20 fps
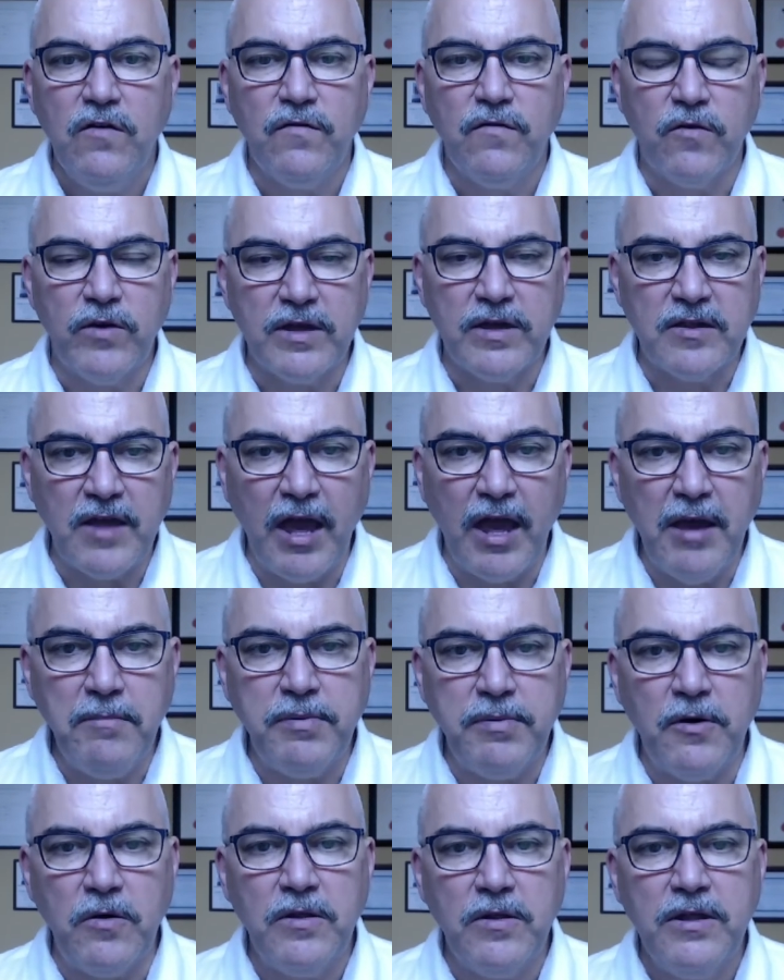For
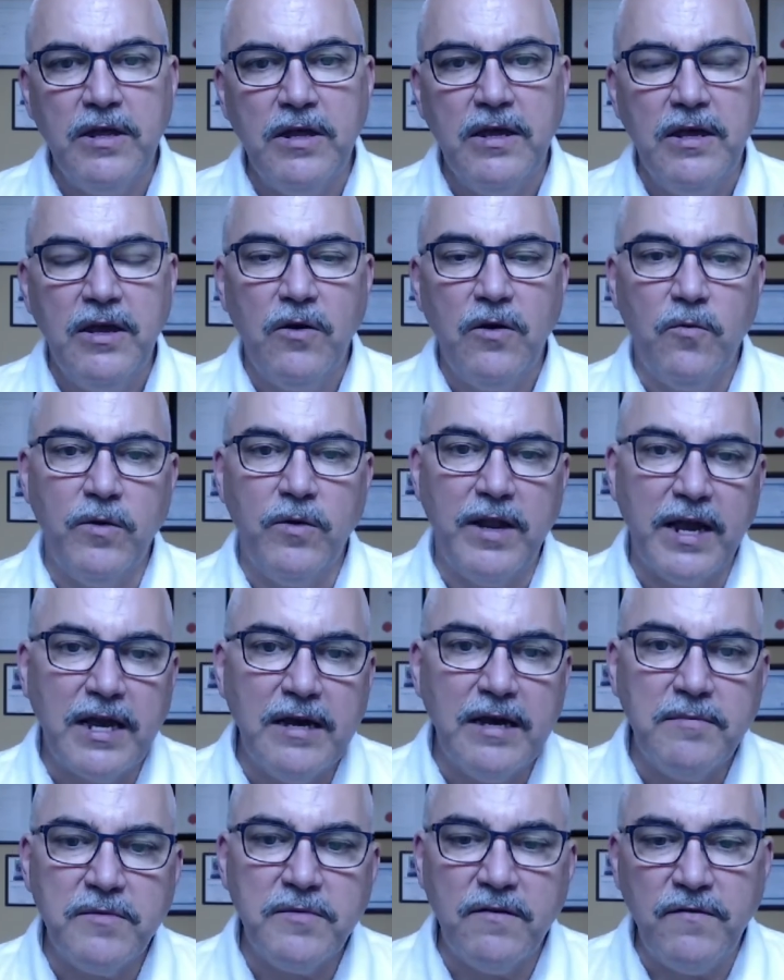example, when I
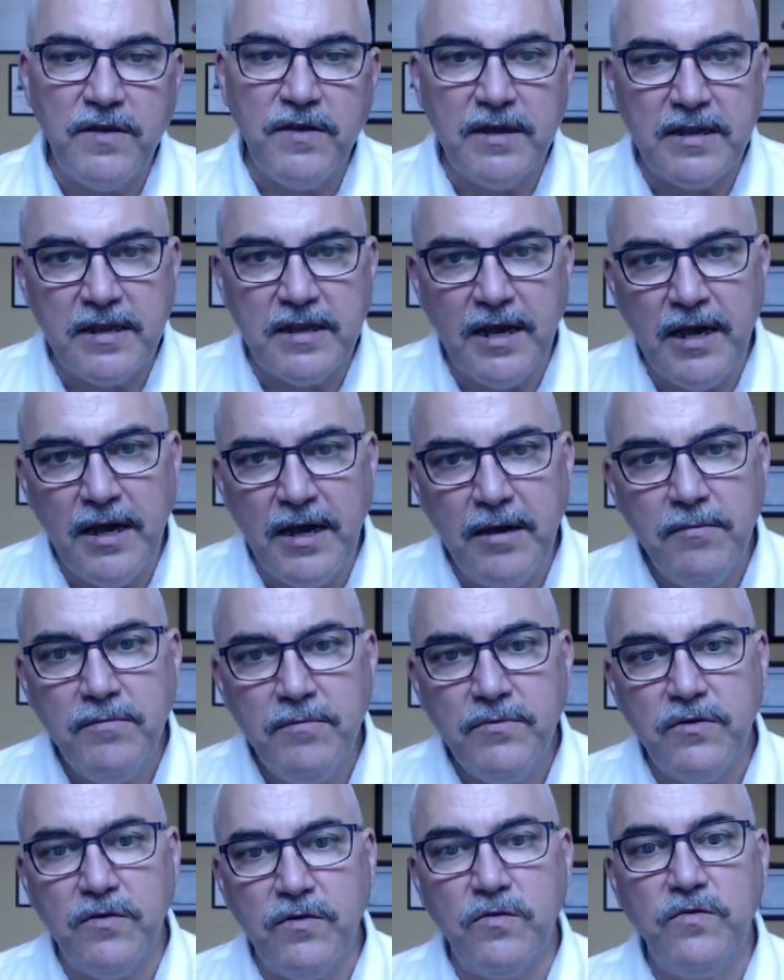come to Vietnam,